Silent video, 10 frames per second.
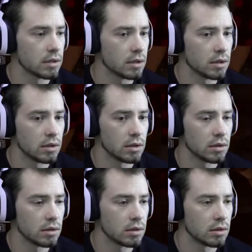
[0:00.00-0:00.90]

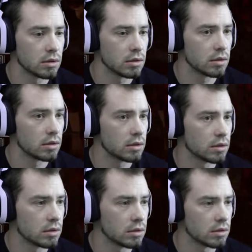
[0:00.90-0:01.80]

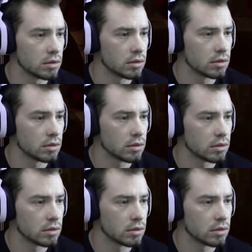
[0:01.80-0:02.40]
(no one is talking)